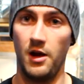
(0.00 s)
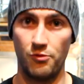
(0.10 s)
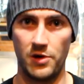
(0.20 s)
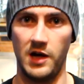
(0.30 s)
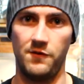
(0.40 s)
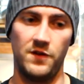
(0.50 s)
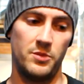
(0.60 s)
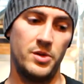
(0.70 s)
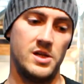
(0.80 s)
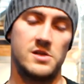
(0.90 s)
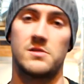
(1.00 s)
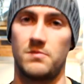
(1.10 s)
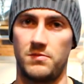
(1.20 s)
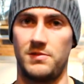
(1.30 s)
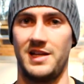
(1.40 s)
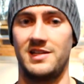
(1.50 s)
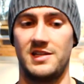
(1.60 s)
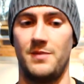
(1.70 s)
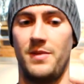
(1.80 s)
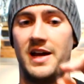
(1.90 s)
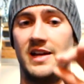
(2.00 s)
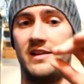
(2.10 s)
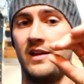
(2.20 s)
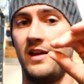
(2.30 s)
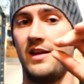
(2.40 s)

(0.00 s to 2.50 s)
A really thick piece. Like I say, mine,